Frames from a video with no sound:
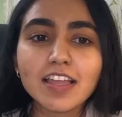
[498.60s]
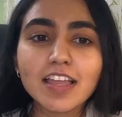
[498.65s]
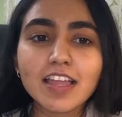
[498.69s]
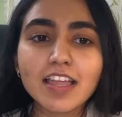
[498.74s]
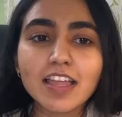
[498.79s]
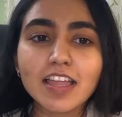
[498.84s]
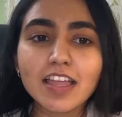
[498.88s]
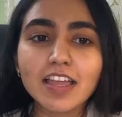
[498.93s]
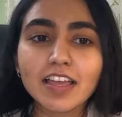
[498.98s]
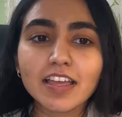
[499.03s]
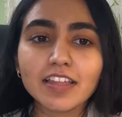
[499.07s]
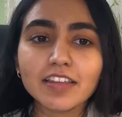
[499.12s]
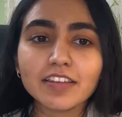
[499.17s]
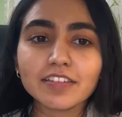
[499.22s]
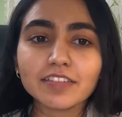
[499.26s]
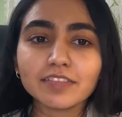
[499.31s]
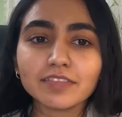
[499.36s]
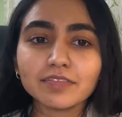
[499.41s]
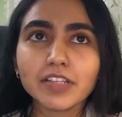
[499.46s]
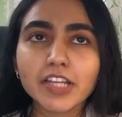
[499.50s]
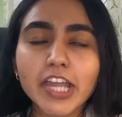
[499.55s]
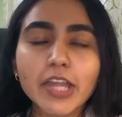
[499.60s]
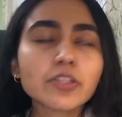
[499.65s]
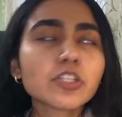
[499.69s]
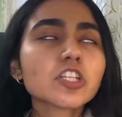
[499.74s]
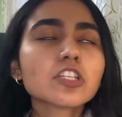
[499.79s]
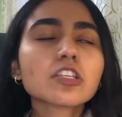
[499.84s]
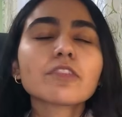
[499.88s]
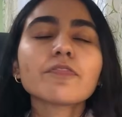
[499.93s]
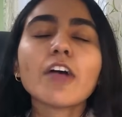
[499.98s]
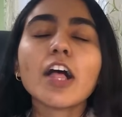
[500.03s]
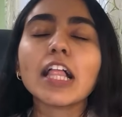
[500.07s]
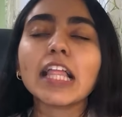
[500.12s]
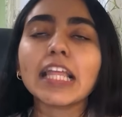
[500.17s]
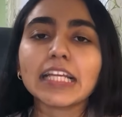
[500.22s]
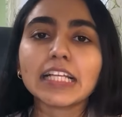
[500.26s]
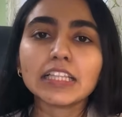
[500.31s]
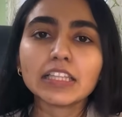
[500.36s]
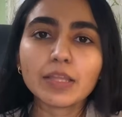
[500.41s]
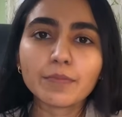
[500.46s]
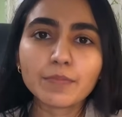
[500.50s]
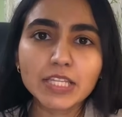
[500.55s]
and it just felt like
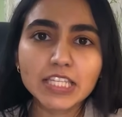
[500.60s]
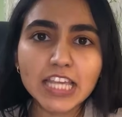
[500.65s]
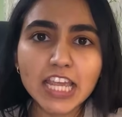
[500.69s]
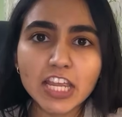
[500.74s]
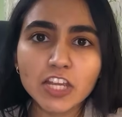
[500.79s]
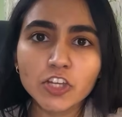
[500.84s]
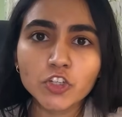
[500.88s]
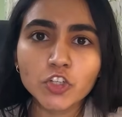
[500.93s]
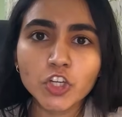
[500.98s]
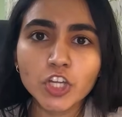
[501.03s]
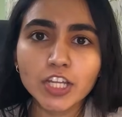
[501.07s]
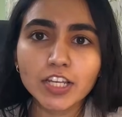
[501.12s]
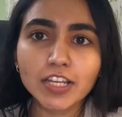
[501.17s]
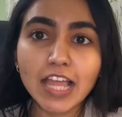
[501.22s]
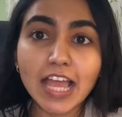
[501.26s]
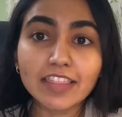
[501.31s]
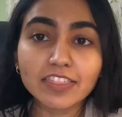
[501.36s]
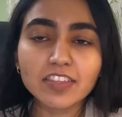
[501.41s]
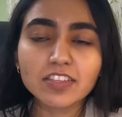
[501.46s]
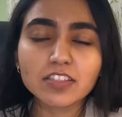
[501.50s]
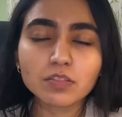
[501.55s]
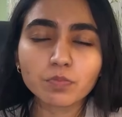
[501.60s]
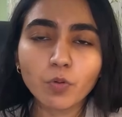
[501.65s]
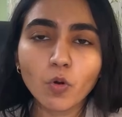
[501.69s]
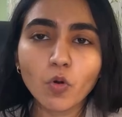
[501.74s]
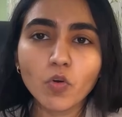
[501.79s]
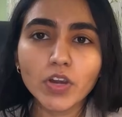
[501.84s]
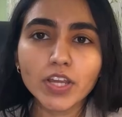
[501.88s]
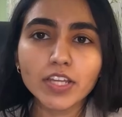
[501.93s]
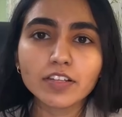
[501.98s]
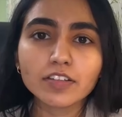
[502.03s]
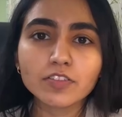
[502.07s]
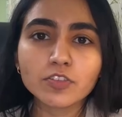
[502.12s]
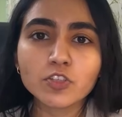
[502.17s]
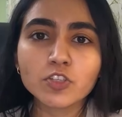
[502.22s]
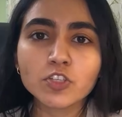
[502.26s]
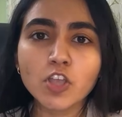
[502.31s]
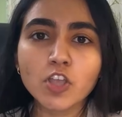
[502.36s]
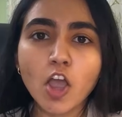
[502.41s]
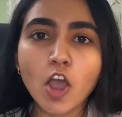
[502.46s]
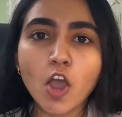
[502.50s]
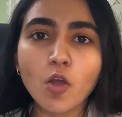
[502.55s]
a limitation at this point,
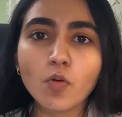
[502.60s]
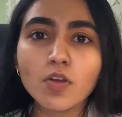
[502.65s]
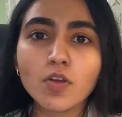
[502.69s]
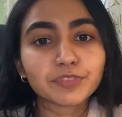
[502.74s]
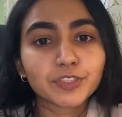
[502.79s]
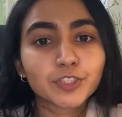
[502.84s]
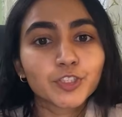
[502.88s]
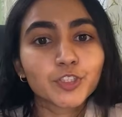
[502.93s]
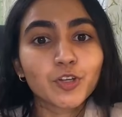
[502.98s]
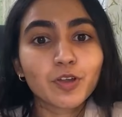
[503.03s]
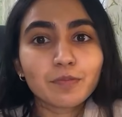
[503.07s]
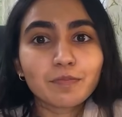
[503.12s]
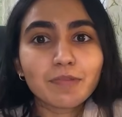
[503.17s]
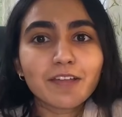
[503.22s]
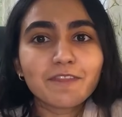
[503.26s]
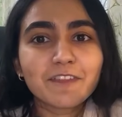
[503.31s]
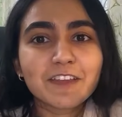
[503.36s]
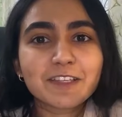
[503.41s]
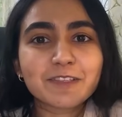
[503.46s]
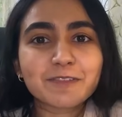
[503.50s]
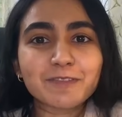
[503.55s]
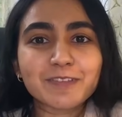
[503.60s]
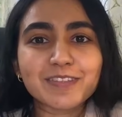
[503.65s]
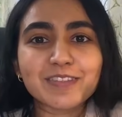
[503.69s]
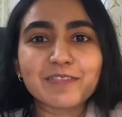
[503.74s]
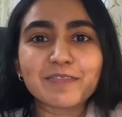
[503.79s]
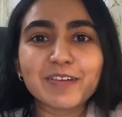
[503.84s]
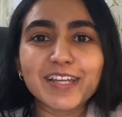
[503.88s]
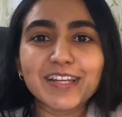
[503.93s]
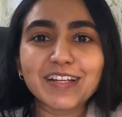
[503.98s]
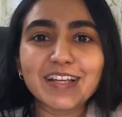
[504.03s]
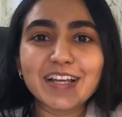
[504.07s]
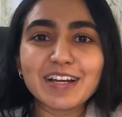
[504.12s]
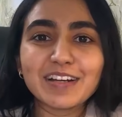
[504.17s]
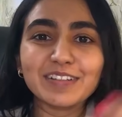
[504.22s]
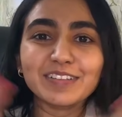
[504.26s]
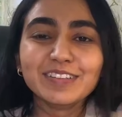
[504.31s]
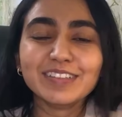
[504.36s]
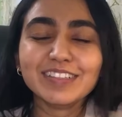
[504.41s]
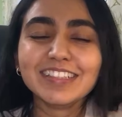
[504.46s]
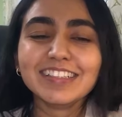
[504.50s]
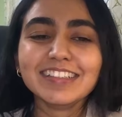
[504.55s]
so showing my face was the way to go.
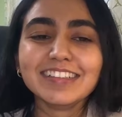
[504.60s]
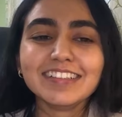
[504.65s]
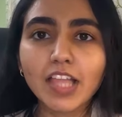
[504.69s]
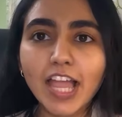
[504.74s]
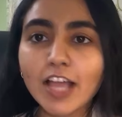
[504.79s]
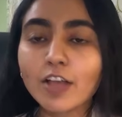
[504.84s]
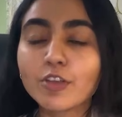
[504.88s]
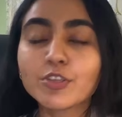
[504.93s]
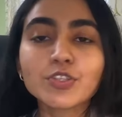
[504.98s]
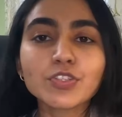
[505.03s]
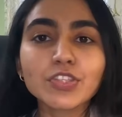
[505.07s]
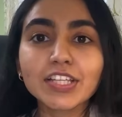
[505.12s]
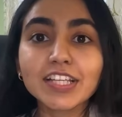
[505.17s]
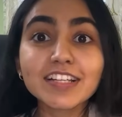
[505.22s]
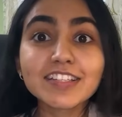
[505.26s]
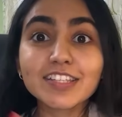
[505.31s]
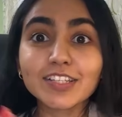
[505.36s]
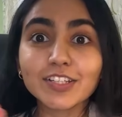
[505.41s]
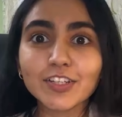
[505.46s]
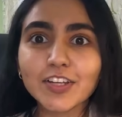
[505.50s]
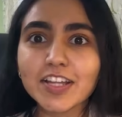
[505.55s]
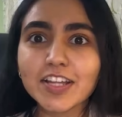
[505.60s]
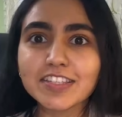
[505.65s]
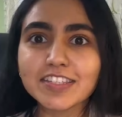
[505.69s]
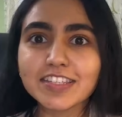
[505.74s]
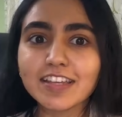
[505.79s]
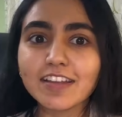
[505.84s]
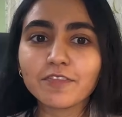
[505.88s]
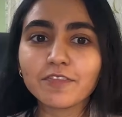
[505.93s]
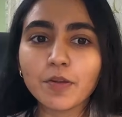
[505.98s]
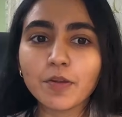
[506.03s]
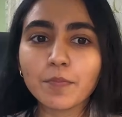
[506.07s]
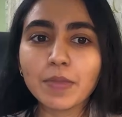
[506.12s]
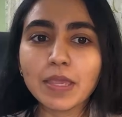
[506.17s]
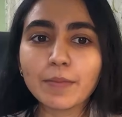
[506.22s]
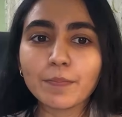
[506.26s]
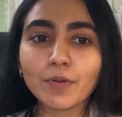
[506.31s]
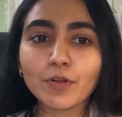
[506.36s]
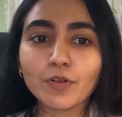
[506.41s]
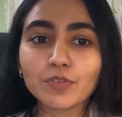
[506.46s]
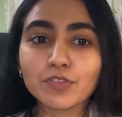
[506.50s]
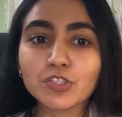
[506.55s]
I also think it's a good idea for
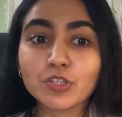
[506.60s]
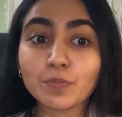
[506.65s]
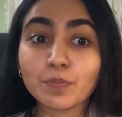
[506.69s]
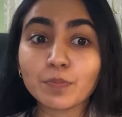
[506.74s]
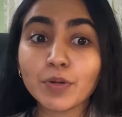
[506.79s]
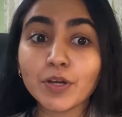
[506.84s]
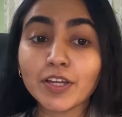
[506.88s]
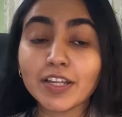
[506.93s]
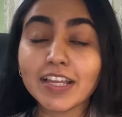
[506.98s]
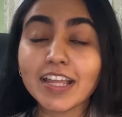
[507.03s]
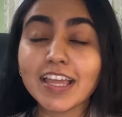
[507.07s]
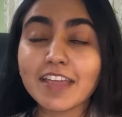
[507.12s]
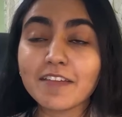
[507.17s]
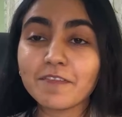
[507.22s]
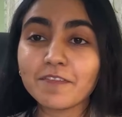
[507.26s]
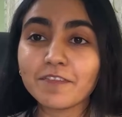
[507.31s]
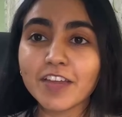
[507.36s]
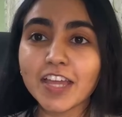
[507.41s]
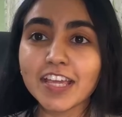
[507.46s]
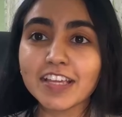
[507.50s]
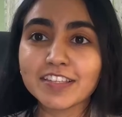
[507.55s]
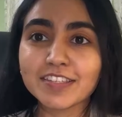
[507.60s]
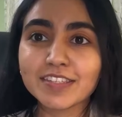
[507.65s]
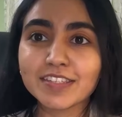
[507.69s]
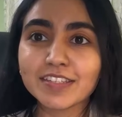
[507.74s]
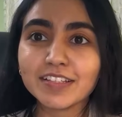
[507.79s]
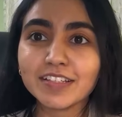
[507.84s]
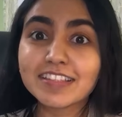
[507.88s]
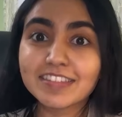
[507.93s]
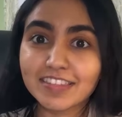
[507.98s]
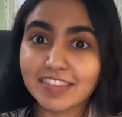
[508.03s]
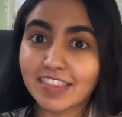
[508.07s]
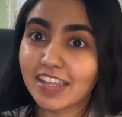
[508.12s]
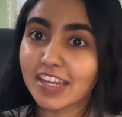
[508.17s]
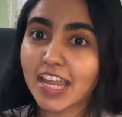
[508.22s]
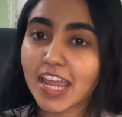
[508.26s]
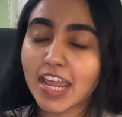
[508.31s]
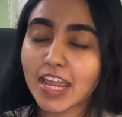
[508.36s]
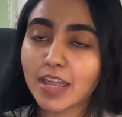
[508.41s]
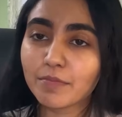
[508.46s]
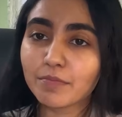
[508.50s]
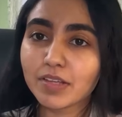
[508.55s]
people to put a face to the
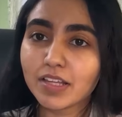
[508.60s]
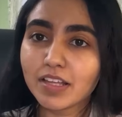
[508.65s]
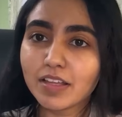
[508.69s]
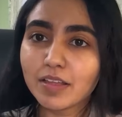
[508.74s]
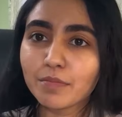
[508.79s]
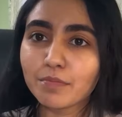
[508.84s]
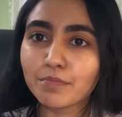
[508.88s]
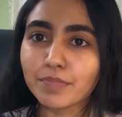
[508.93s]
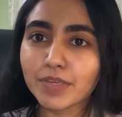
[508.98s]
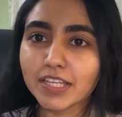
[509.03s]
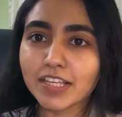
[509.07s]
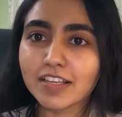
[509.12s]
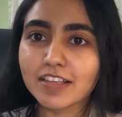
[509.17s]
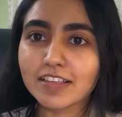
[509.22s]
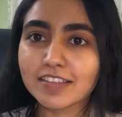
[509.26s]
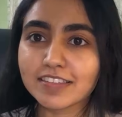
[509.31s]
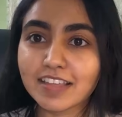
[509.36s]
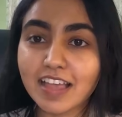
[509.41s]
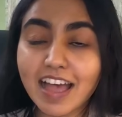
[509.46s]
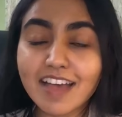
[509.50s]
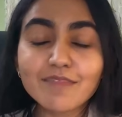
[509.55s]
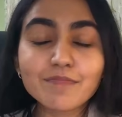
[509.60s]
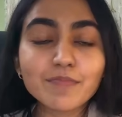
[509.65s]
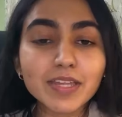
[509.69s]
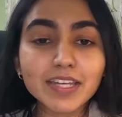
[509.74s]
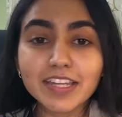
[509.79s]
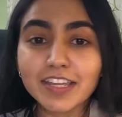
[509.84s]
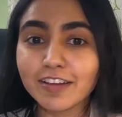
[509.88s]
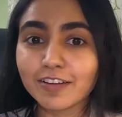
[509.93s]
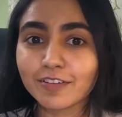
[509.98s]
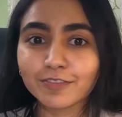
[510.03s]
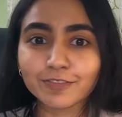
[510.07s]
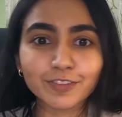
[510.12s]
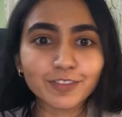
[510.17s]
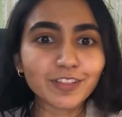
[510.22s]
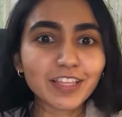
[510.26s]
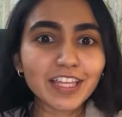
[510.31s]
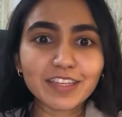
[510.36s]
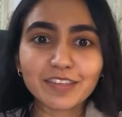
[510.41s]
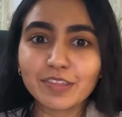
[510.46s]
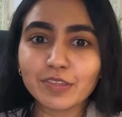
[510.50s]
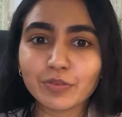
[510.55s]
name, because I've been here for
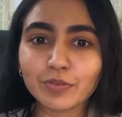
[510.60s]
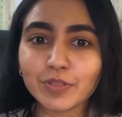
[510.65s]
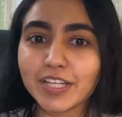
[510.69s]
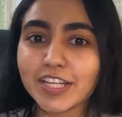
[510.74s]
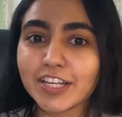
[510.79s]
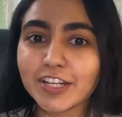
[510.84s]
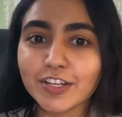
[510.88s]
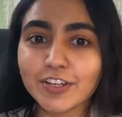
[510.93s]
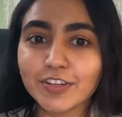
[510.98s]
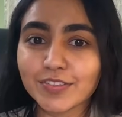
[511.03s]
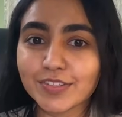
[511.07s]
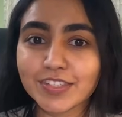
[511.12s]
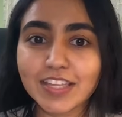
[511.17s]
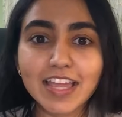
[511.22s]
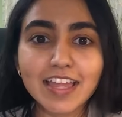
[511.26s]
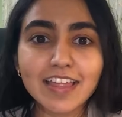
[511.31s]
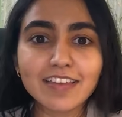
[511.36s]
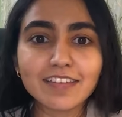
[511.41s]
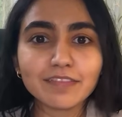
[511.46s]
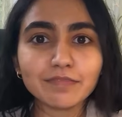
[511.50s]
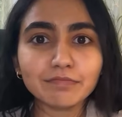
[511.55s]
like 3 years and